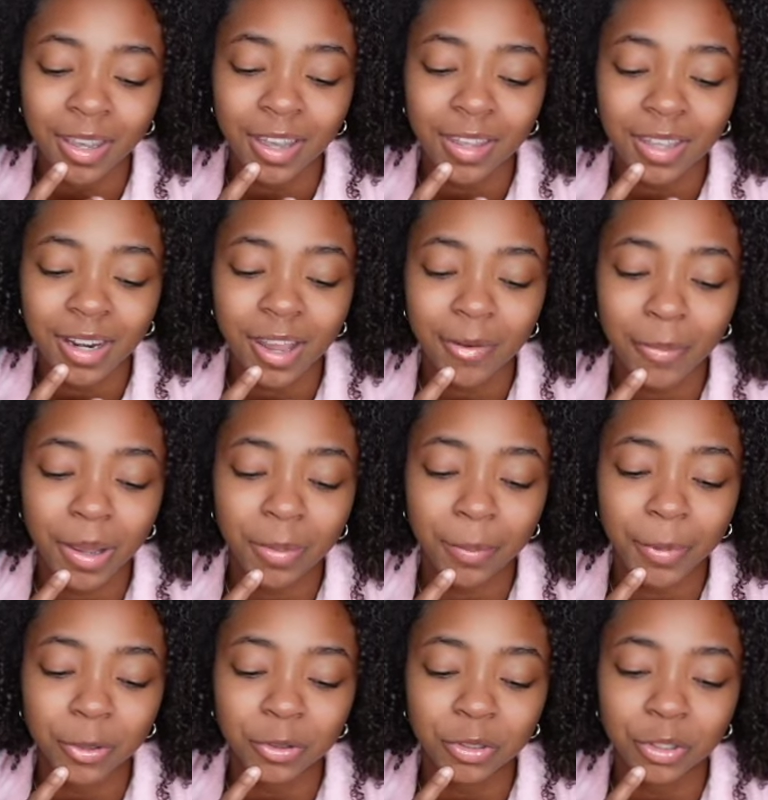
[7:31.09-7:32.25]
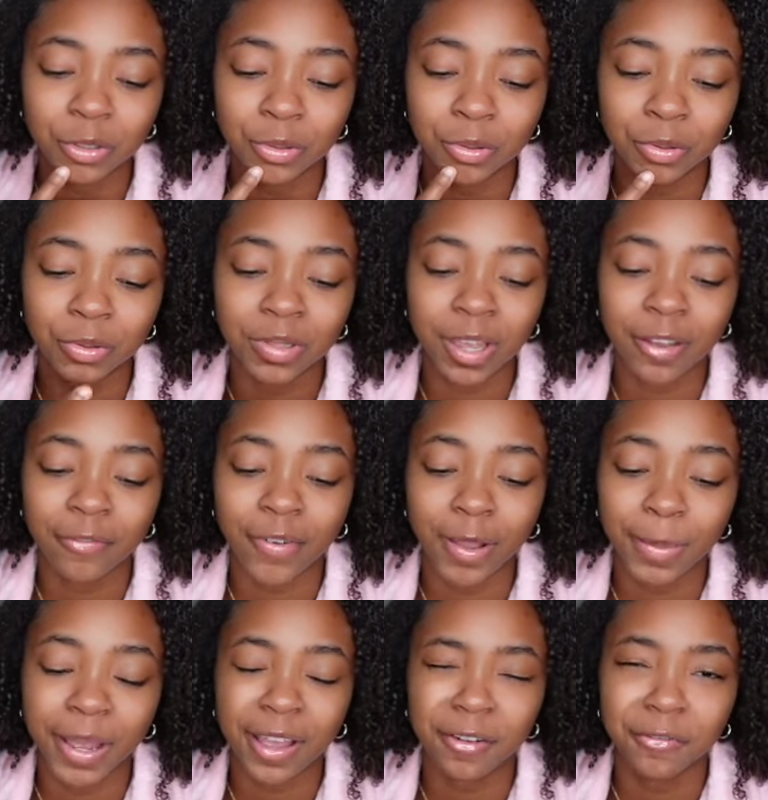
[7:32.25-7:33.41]
and then i have my most used i find
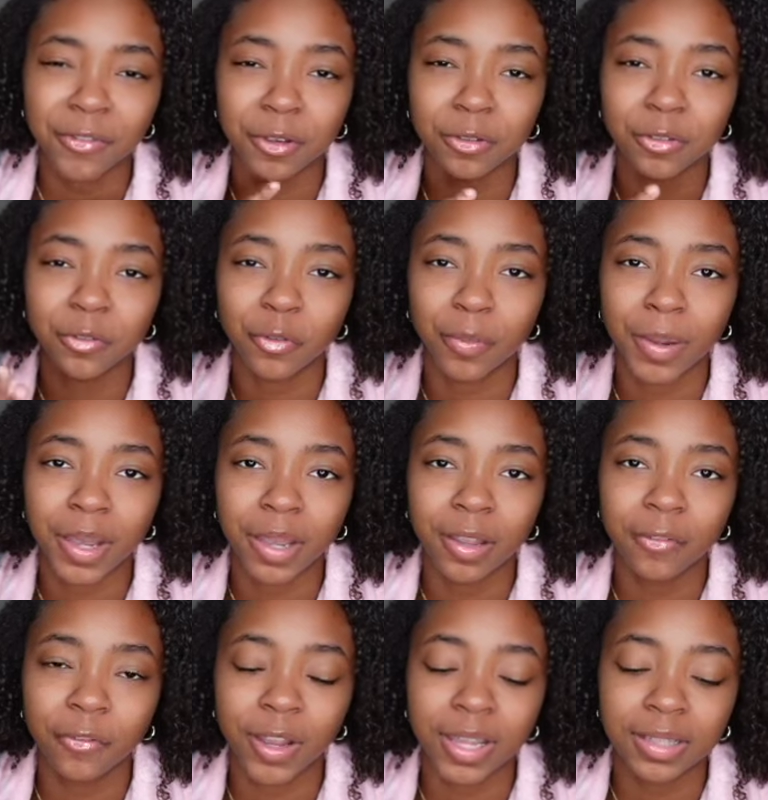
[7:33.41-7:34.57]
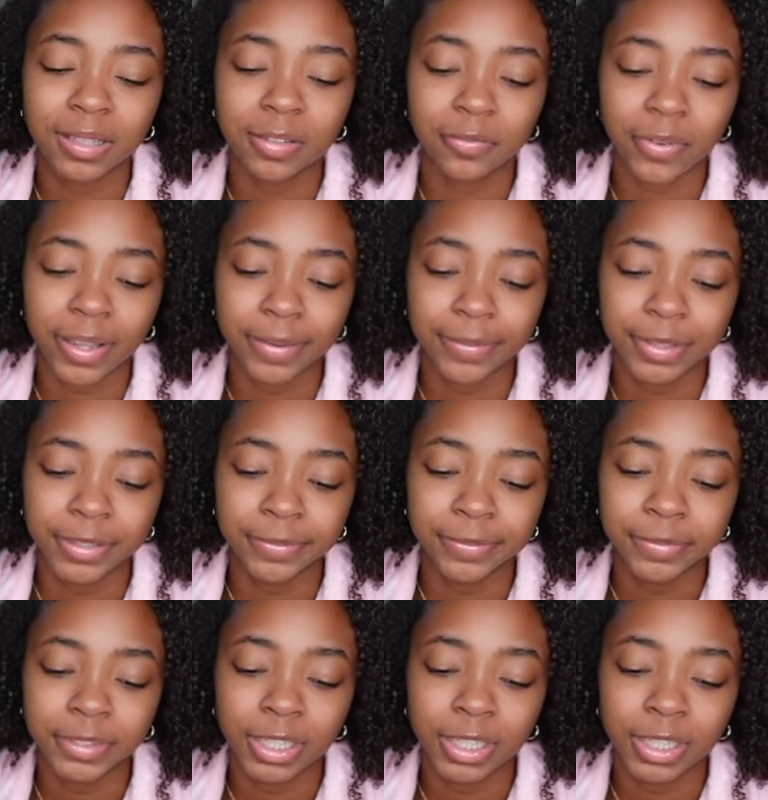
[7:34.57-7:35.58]
my iphones for my friends and family